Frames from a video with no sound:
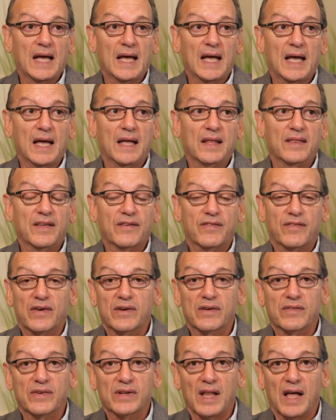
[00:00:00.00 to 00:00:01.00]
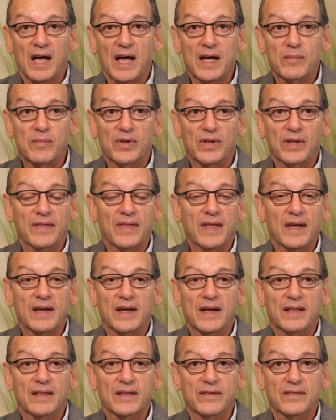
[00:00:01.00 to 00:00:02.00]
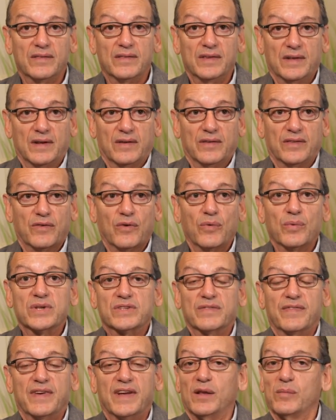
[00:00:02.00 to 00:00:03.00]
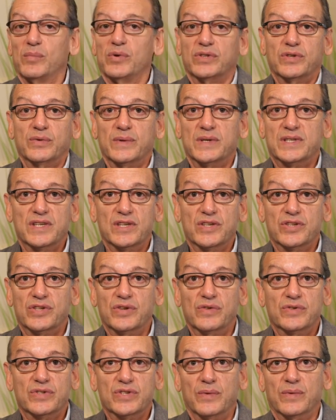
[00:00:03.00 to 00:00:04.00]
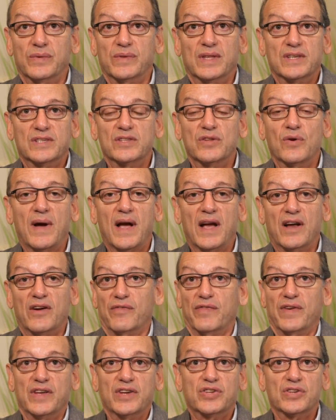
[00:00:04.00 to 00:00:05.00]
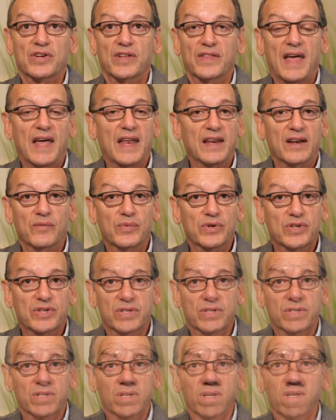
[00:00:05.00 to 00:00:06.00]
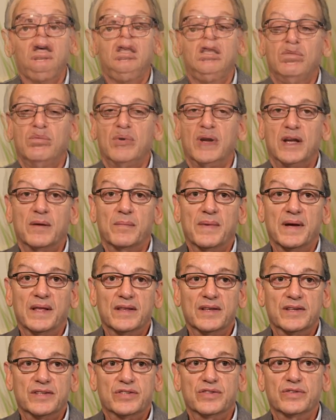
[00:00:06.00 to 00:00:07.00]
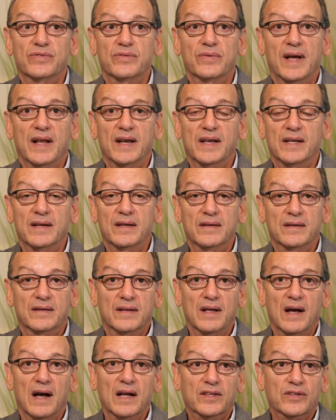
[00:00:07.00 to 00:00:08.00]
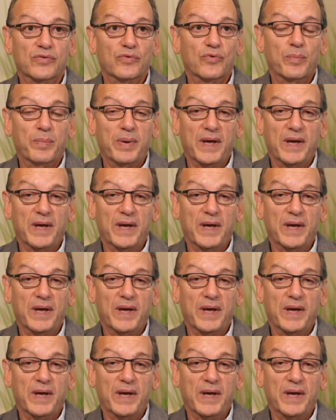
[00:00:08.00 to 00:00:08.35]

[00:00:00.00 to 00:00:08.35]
And they're very reliable, and they're always available to assist you. So there's no aggravation on that end. I would highly recommend this to any doctor or